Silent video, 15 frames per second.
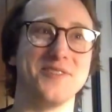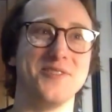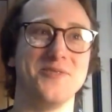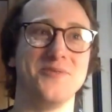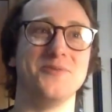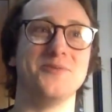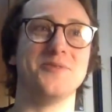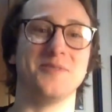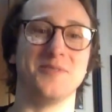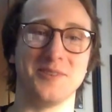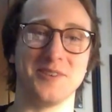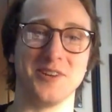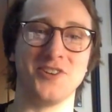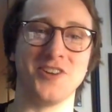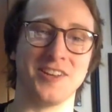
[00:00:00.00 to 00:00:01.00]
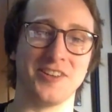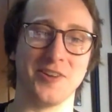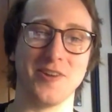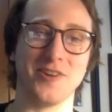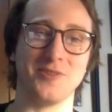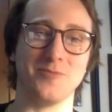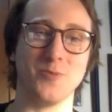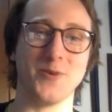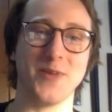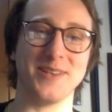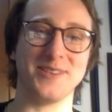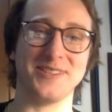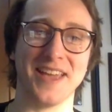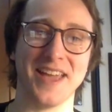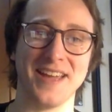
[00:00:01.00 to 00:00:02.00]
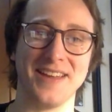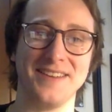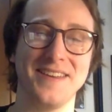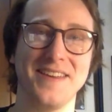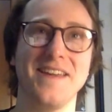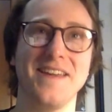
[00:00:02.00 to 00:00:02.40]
news. This unchecked aggression will not stand.